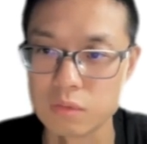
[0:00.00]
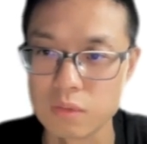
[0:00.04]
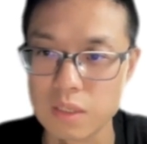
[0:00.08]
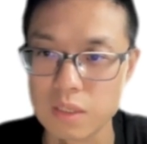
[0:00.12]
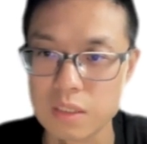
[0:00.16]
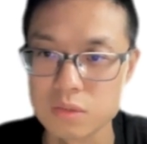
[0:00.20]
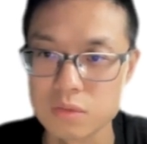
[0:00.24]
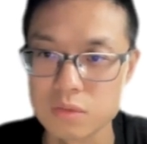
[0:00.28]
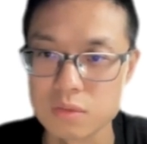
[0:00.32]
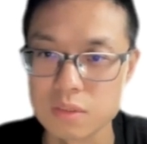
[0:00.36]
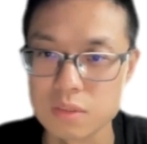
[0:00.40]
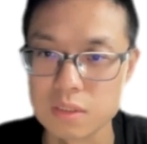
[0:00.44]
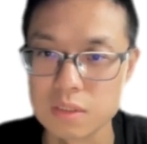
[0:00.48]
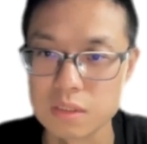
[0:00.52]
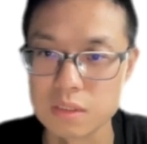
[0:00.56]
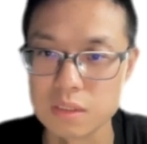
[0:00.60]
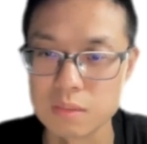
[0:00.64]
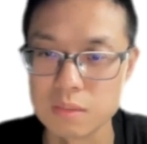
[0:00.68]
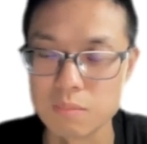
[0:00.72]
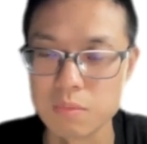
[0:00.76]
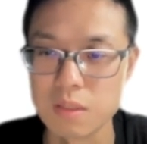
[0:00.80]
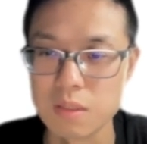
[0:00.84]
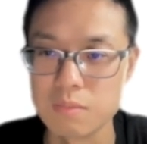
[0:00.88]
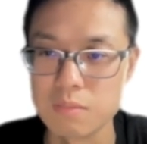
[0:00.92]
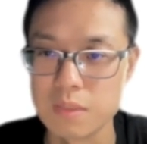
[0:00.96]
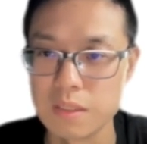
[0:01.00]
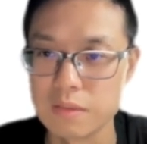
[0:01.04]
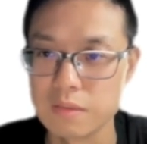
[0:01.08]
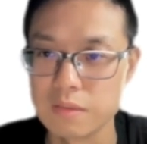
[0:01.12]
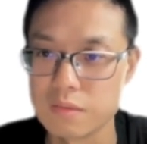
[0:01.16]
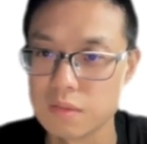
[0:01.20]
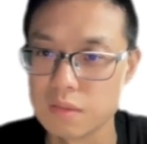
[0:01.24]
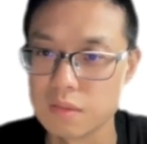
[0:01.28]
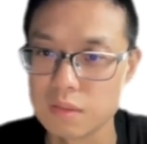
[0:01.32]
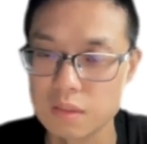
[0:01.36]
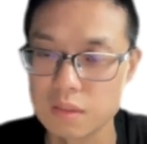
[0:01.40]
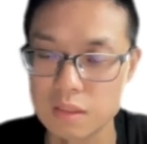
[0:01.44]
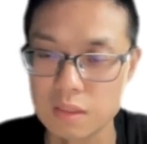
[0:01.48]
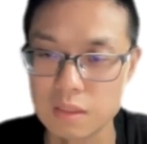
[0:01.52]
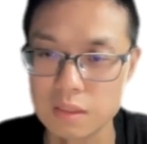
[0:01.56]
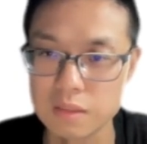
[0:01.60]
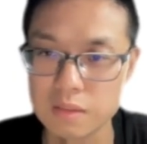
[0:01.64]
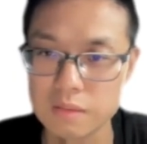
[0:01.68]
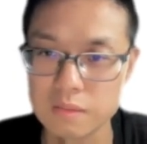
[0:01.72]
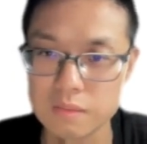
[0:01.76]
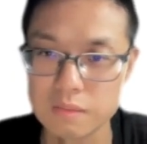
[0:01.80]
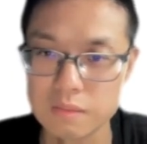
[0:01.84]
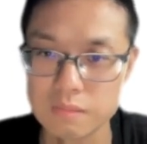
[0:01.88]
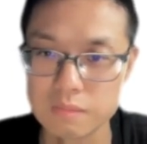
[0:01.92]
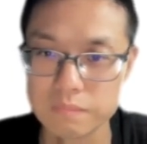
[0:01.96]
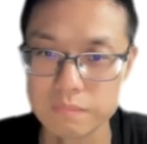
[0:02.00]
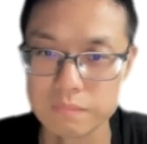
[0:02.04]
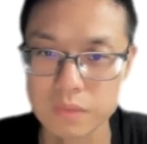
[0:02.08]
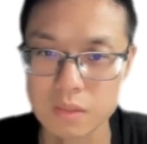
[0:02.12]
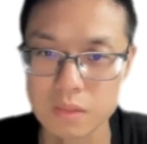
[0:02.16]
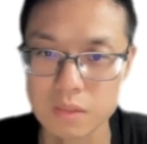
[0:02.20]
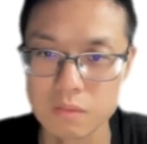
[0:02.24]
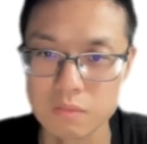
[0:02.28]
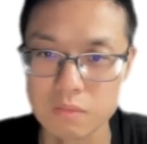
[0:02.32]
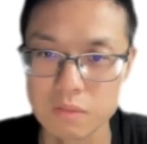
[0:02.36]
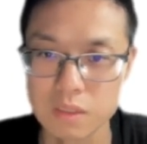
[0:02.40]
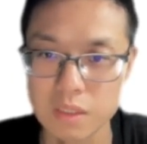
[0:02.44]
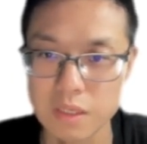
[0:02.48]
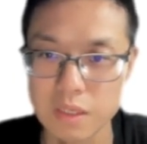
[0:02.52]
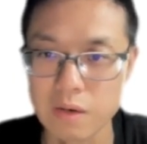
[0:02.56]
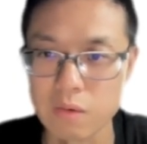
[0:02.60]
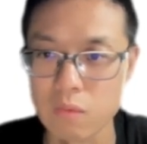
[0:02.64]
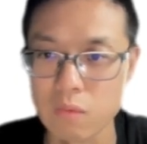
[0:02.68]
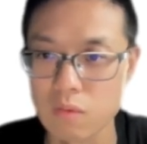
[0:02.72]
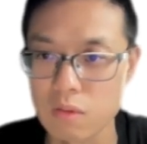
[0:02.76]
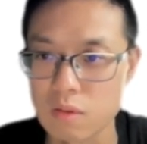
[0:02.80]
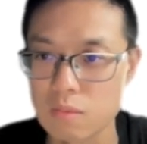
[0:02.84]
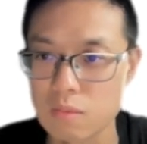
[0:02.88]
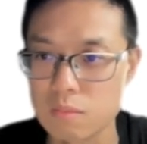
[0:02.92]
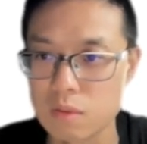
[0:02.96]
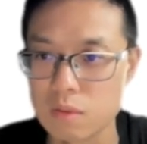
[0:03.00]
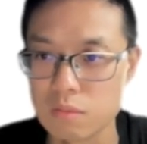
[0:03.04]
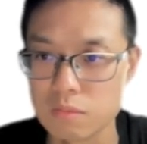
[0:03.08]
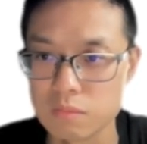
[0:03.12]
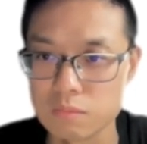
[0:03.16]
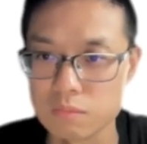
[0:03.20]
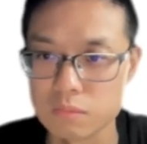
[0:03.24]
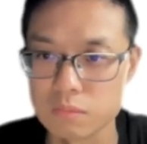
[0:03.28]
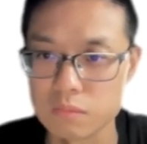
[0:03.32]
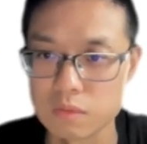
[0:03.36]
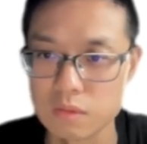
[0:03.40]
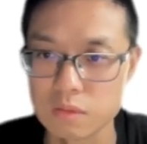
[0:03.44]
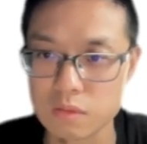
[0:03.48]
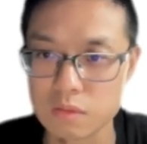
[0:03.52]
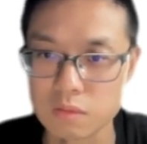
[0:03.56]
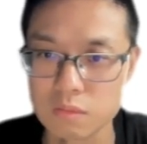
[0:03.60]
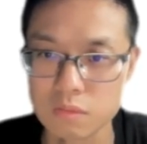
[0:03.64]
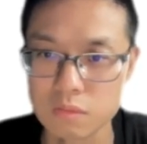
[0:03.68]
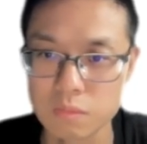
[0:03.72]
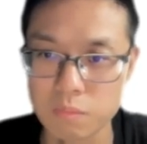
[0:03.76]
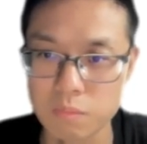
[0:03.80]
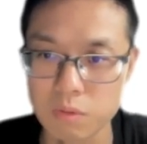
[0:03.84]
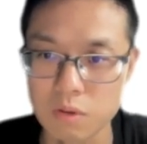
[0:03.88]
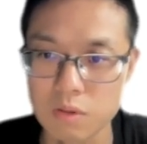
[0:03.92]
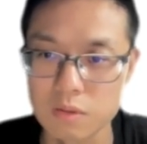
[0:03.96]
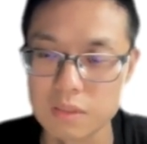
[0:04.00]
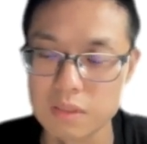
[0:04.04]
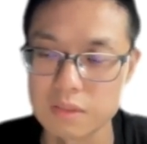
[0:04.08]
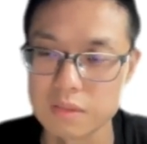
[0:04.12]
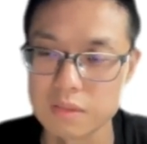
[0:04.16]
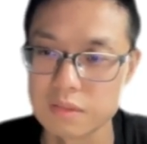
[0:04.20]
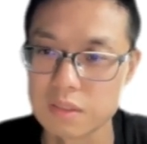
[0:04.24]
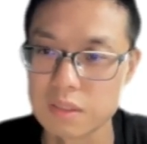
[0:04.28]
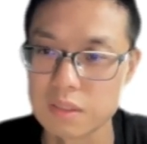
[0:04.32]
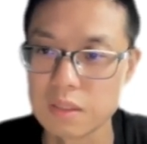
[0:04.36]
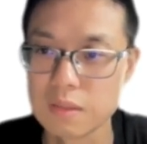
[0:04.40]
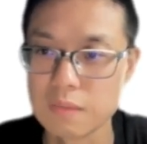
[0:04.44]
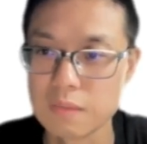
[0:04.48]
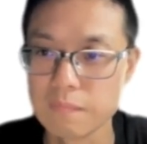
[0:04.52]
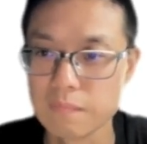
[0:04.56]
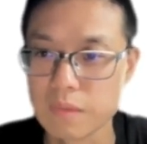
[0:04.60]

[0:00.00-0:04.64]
To actually implement, the algorithm on the product.